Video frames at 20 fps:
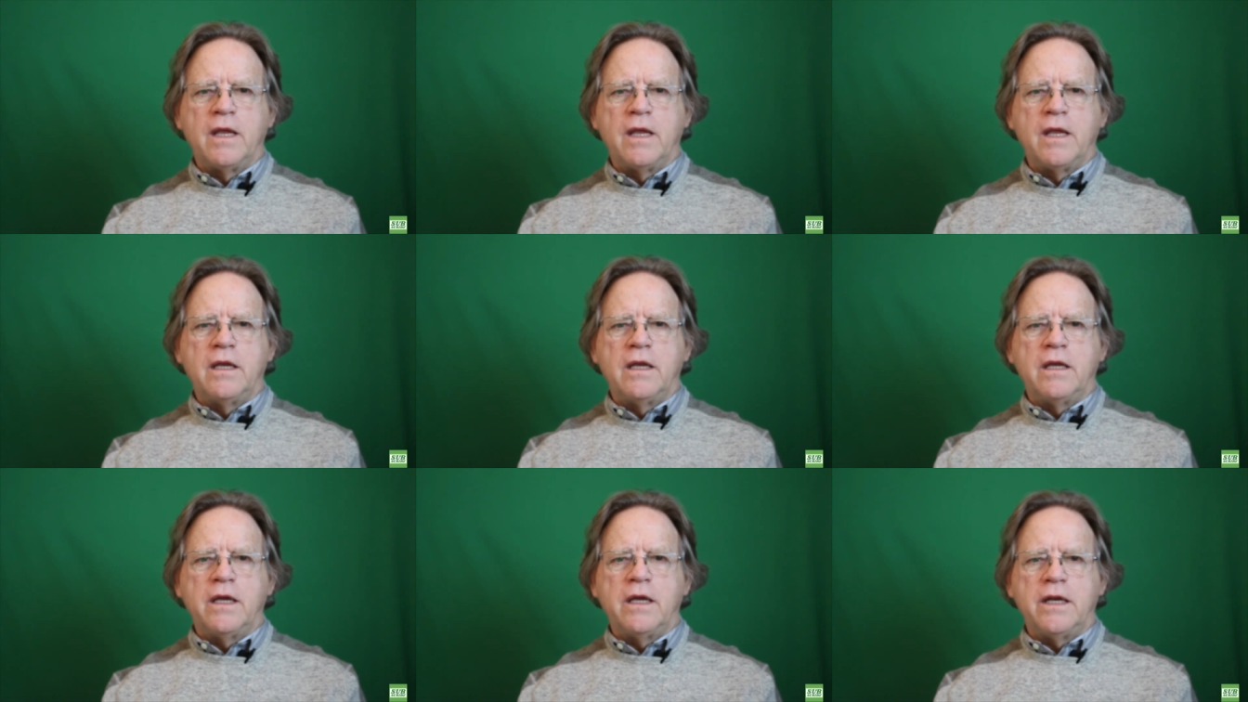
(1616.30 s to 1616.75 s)

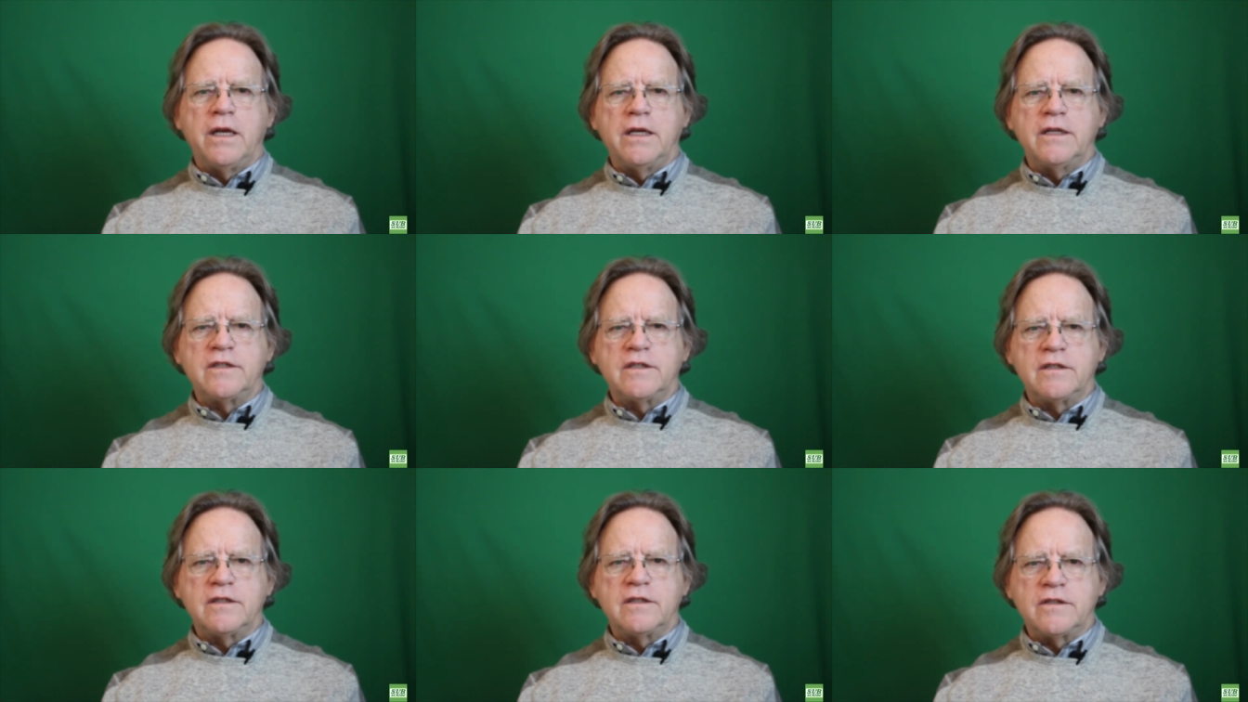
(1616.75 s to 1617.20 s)
And
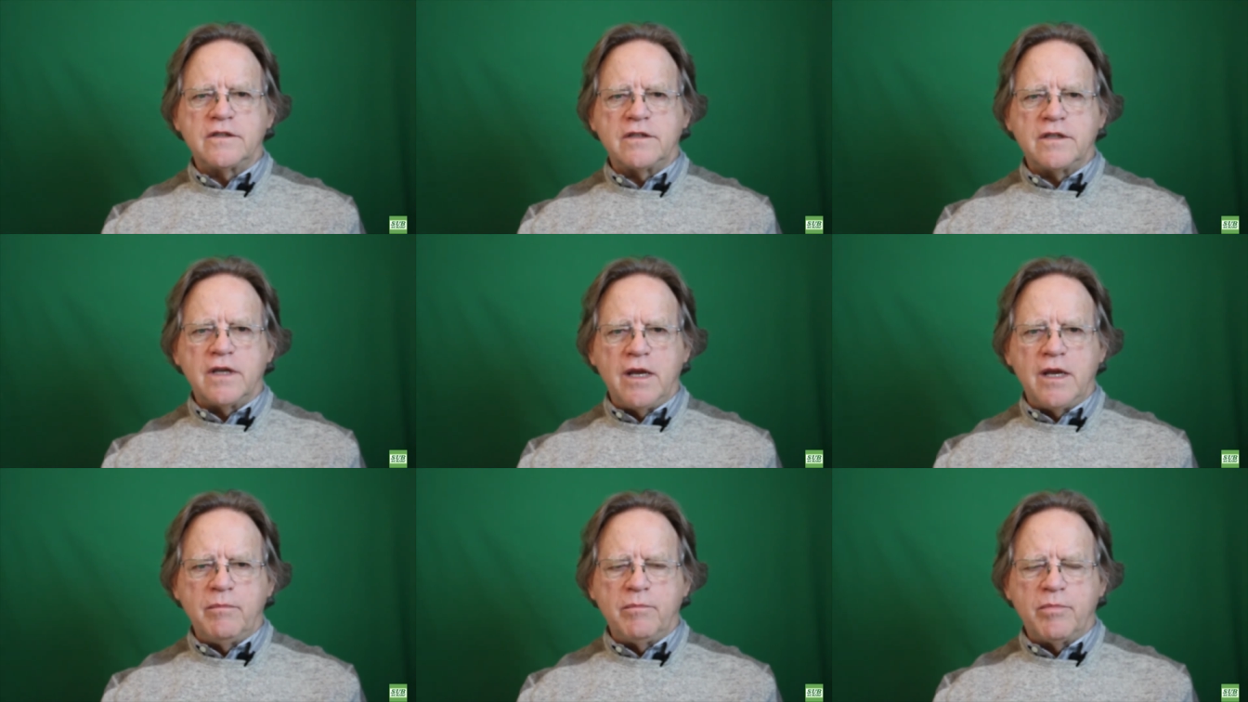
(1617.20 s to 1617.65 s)
it's the
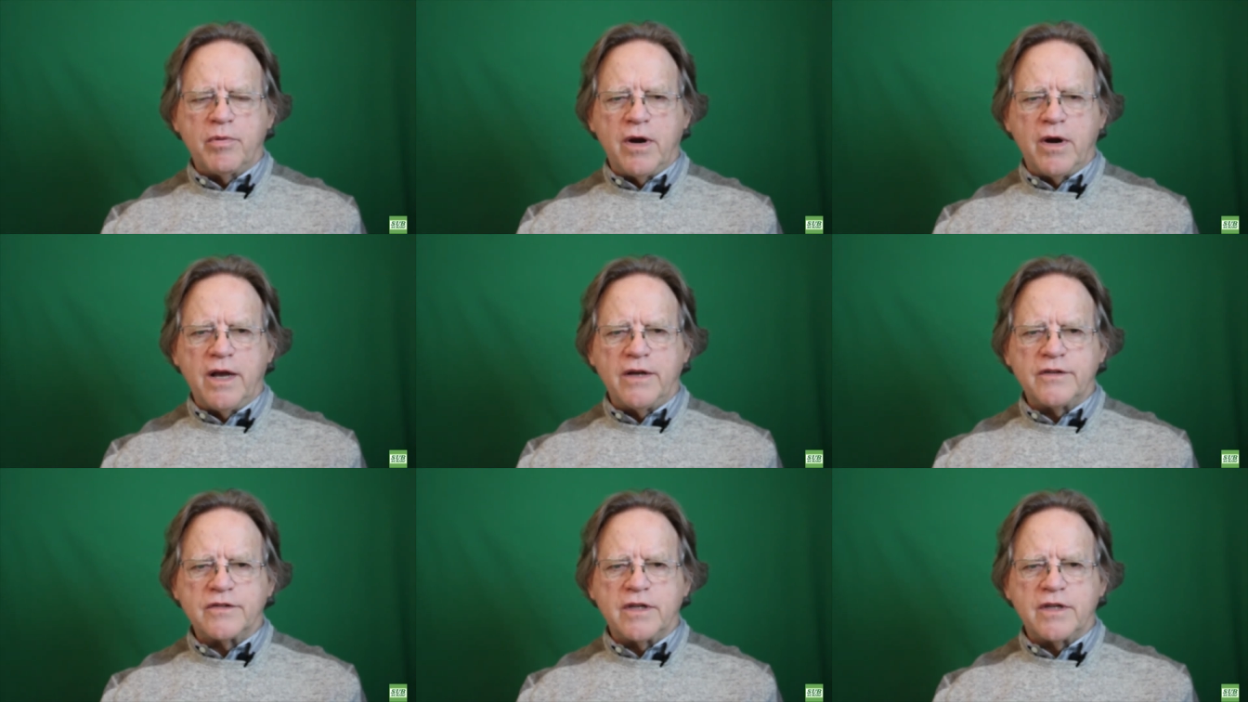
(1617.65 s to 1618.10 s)
same
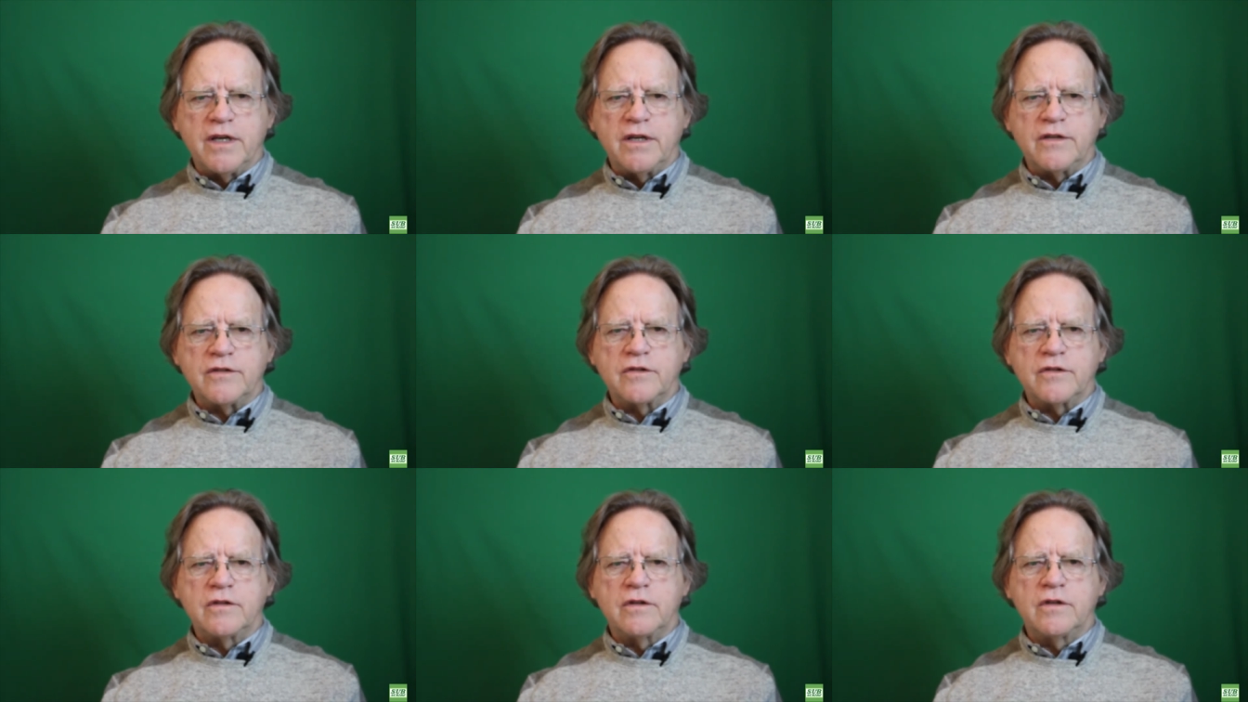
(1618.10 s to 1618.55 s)

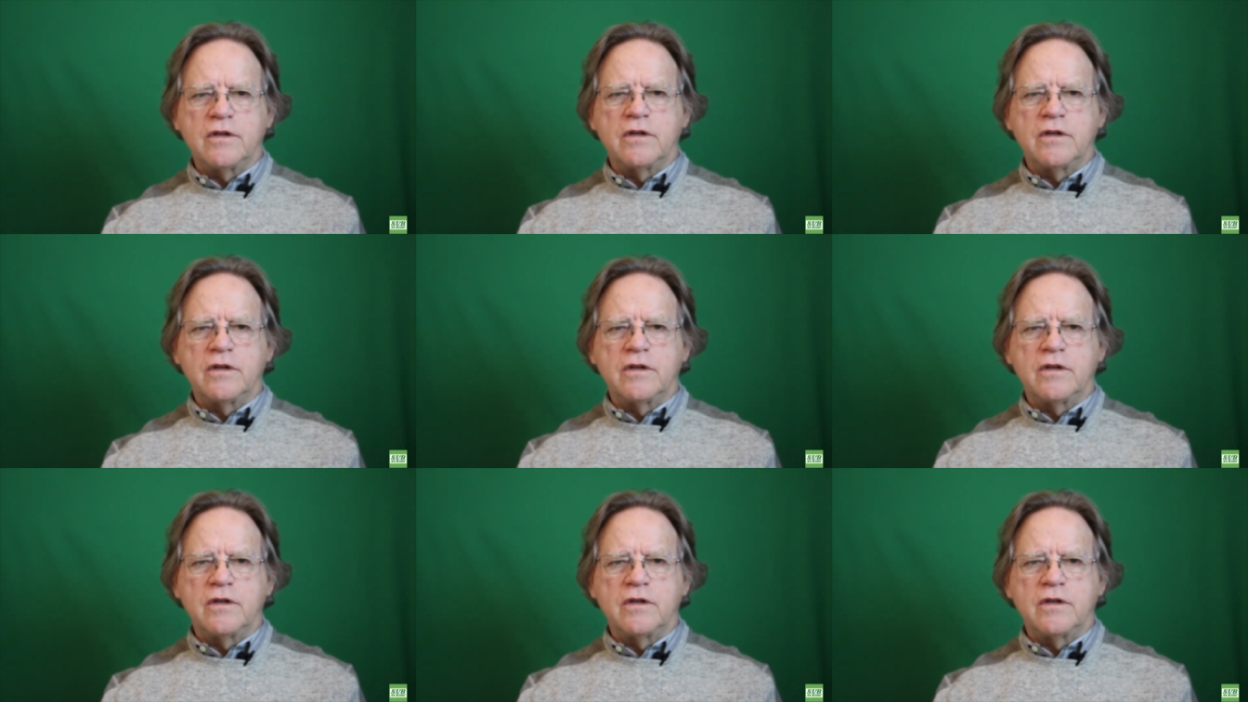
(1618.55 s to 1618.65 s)
process